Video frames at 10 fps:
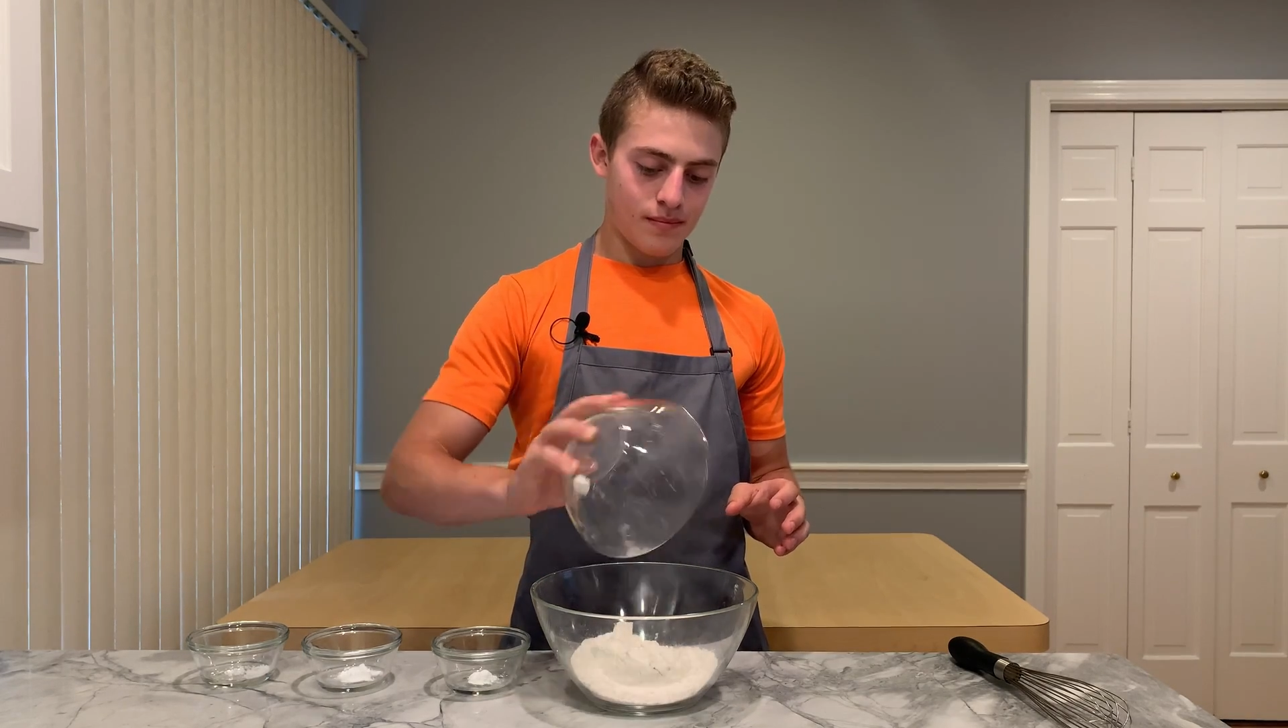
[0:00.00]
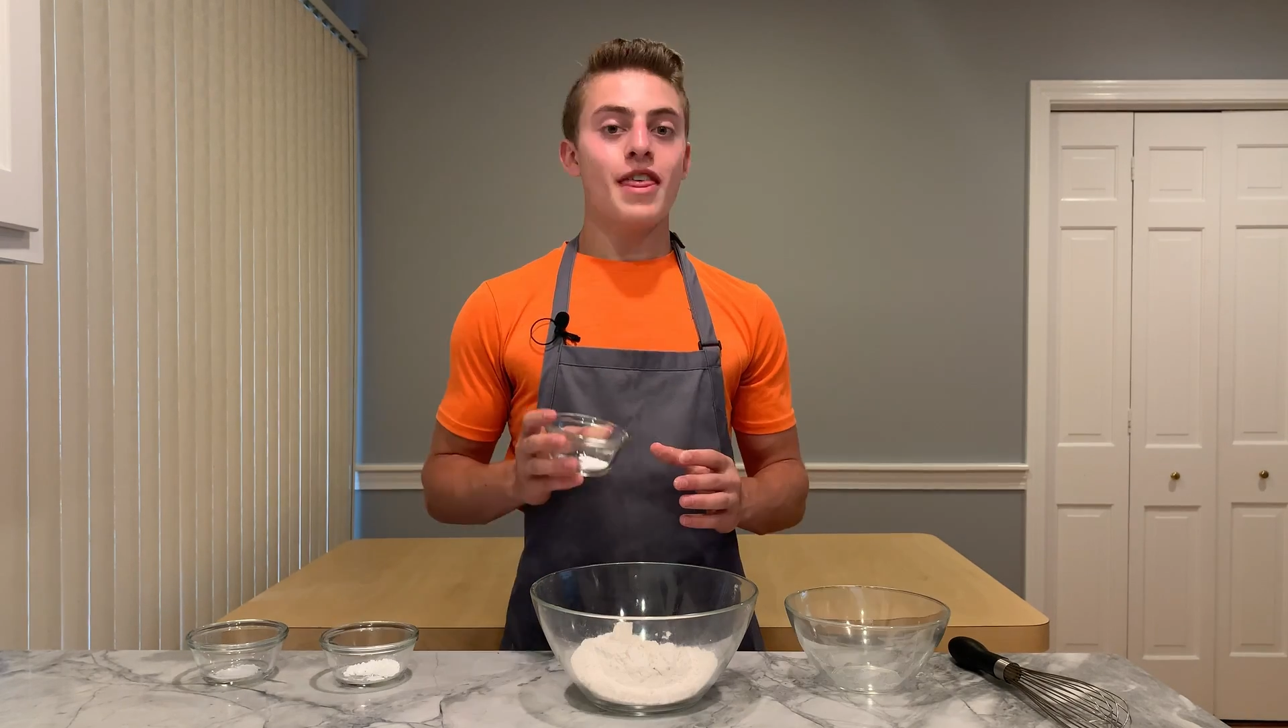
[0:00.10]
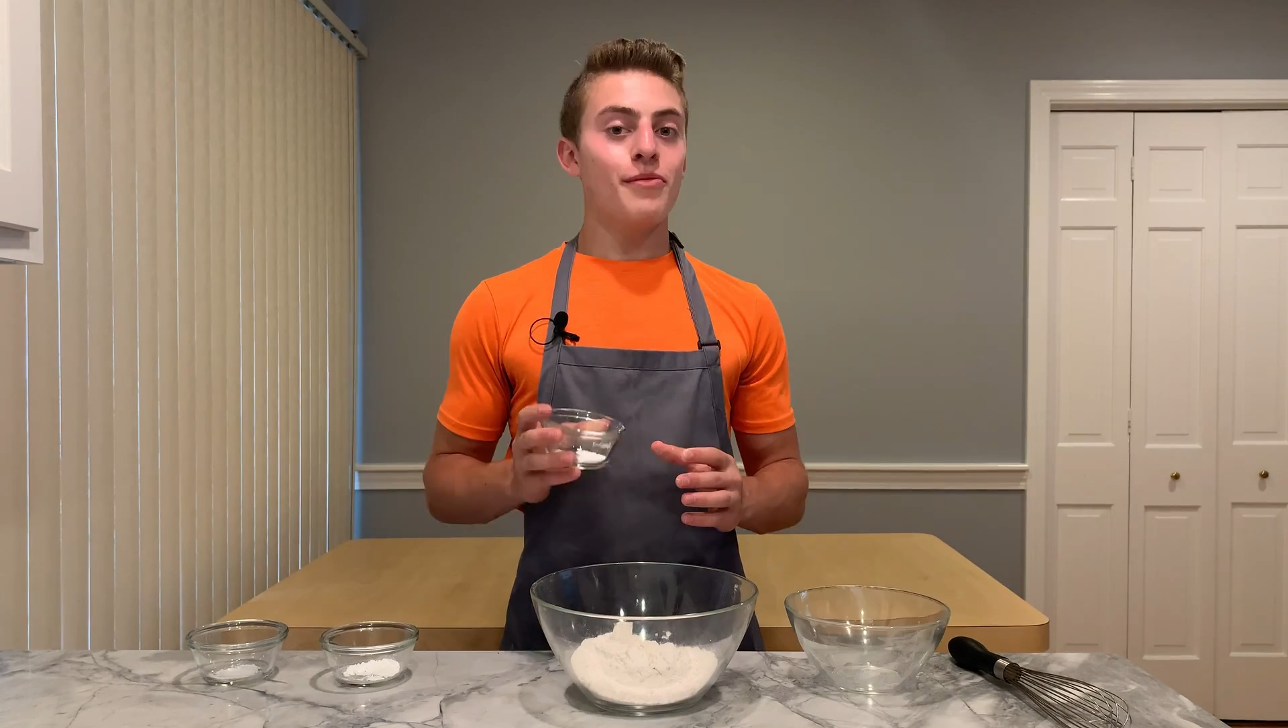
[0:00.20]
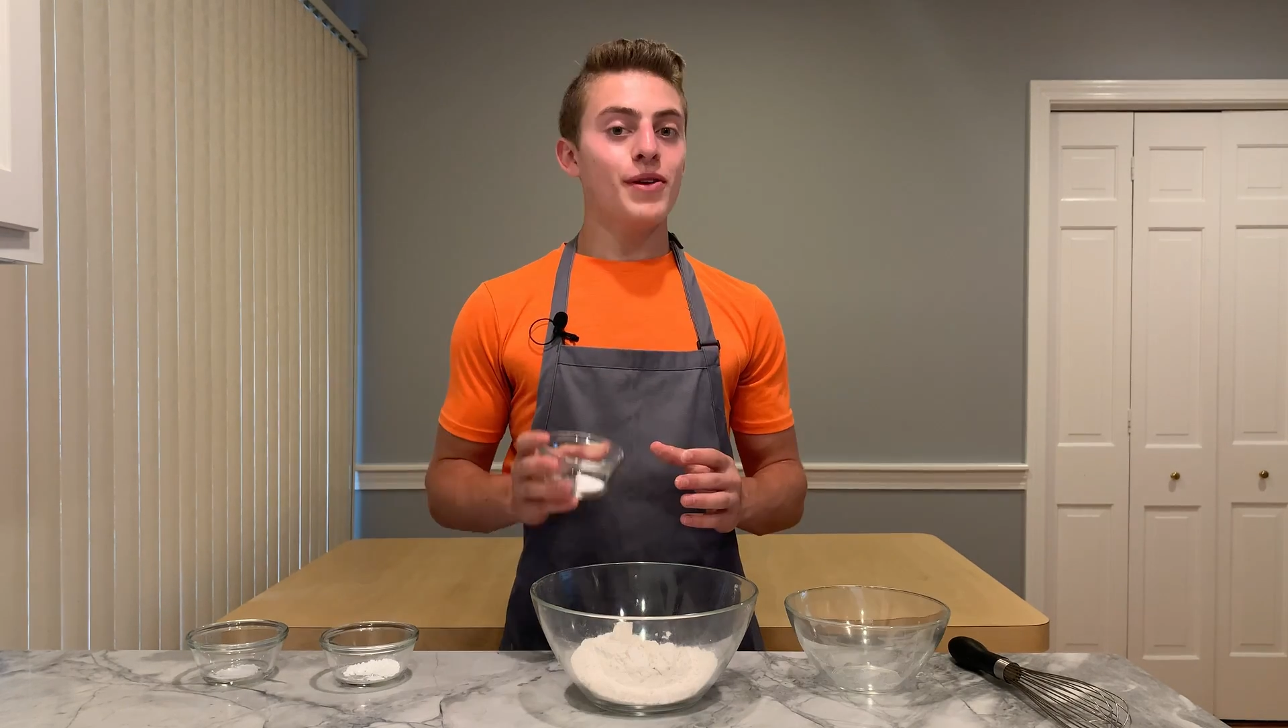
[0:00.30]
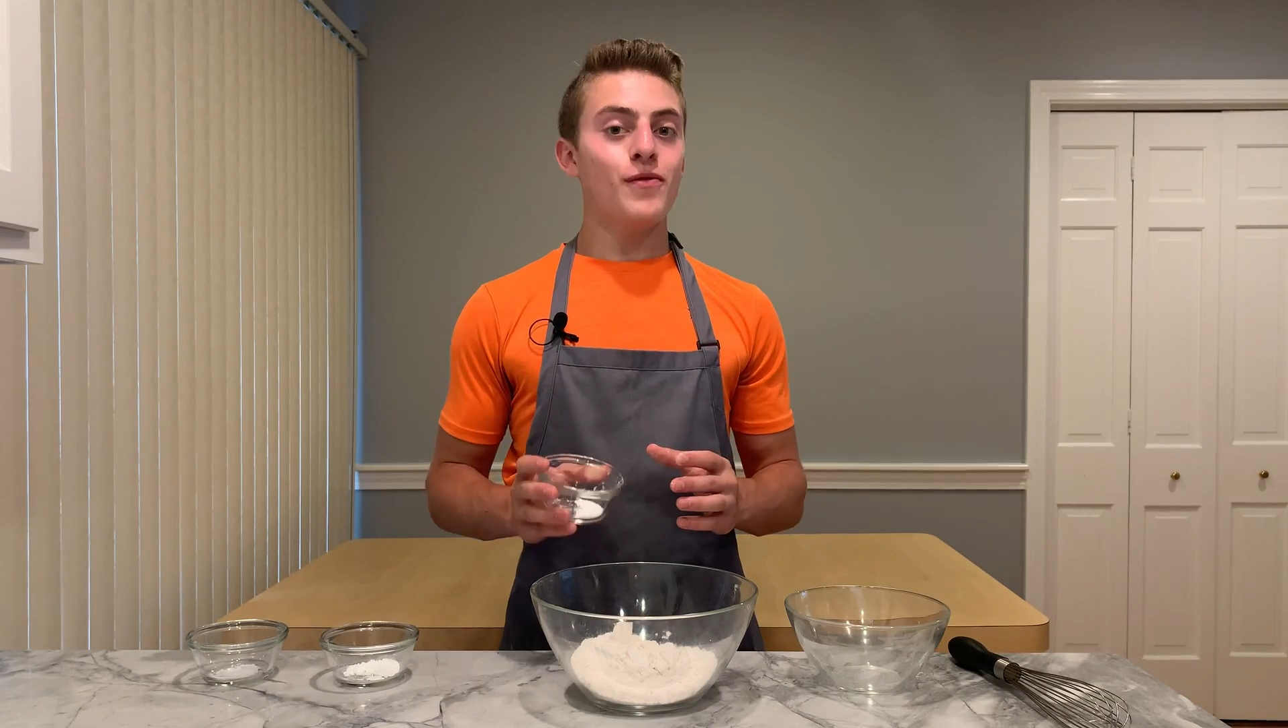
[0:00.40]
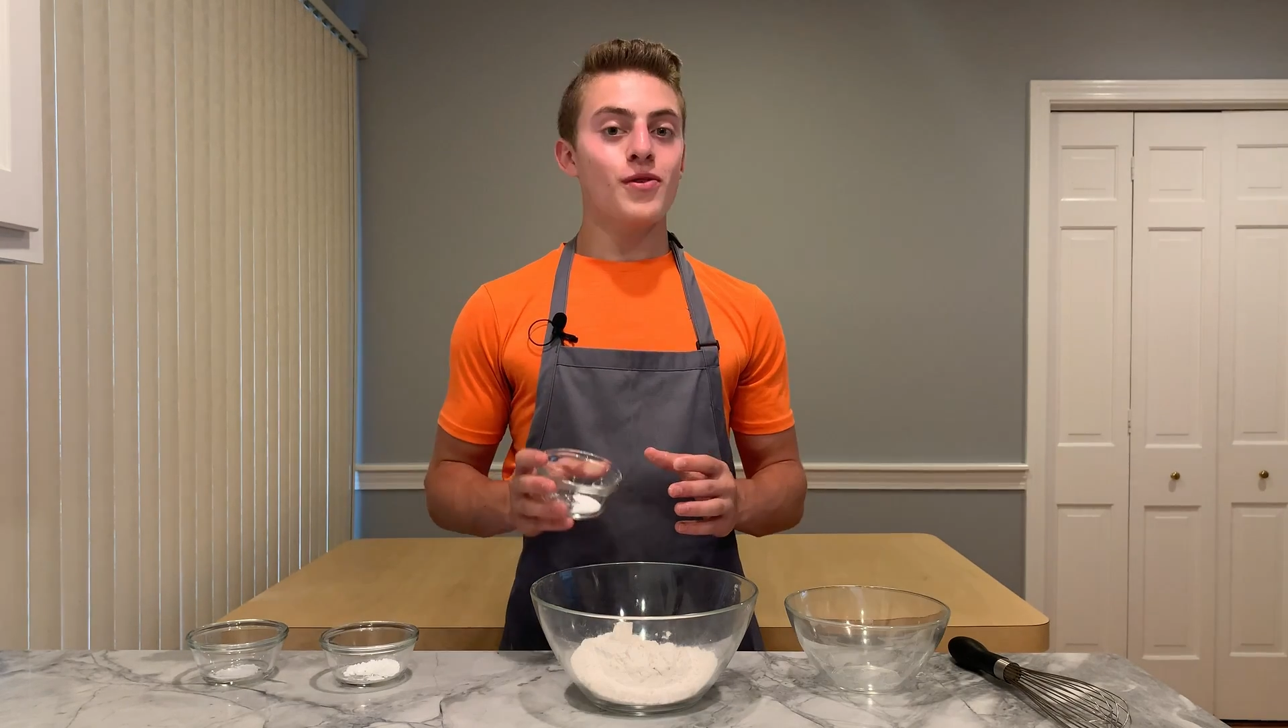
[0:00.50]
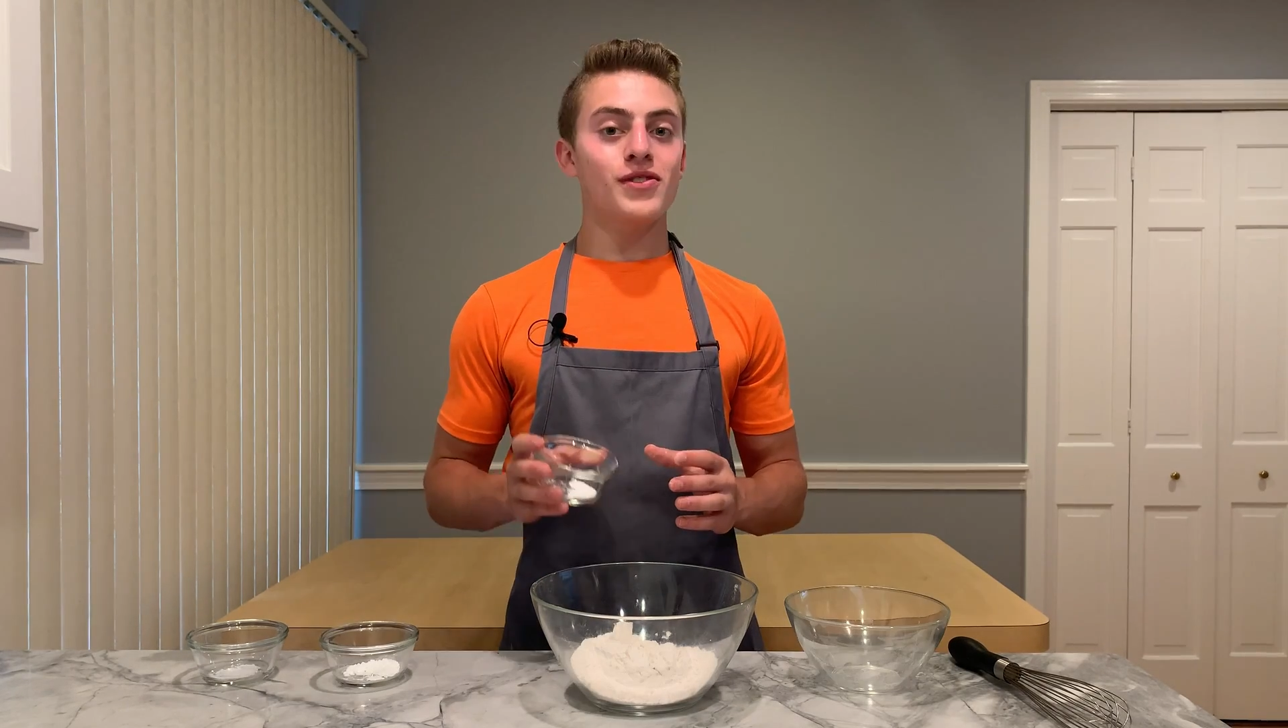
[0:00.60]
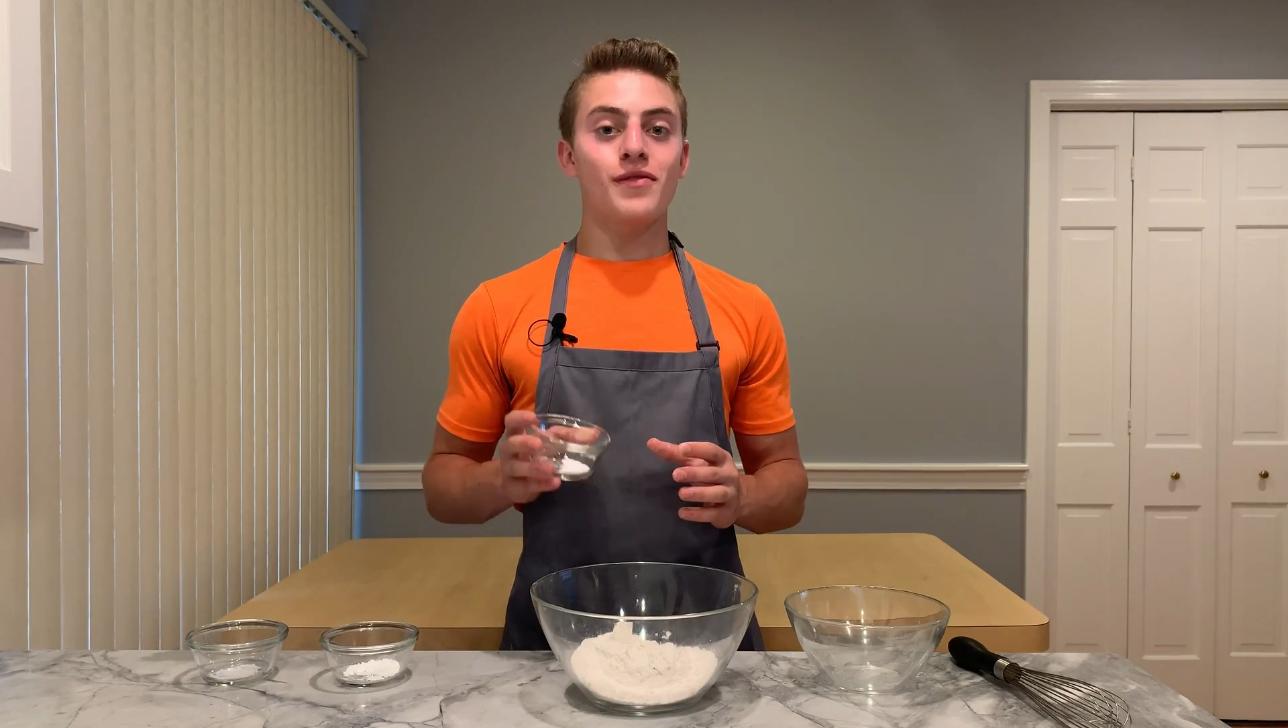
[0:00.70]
3/4